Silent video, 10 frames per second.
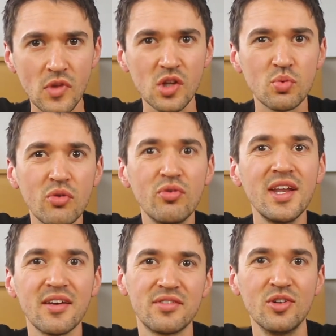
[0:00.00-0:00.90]
So what we really
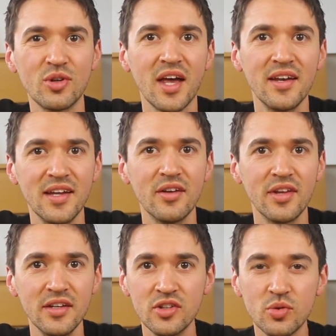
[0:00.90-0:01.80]
have to look at now
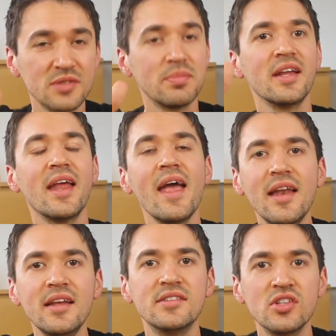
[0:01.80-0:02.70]
then, to explain
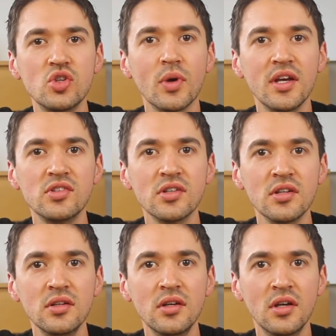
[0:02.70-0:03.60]
any
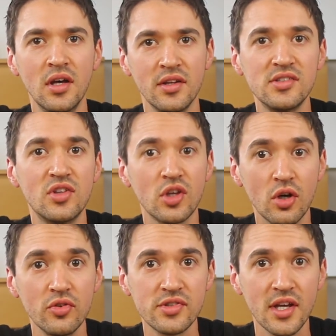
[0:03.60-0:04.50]
situation, this is the
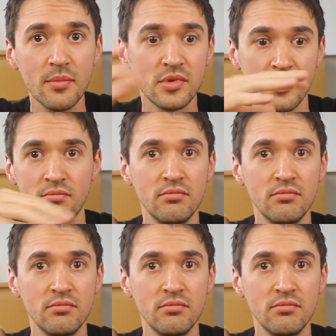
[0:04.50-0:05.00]
concept.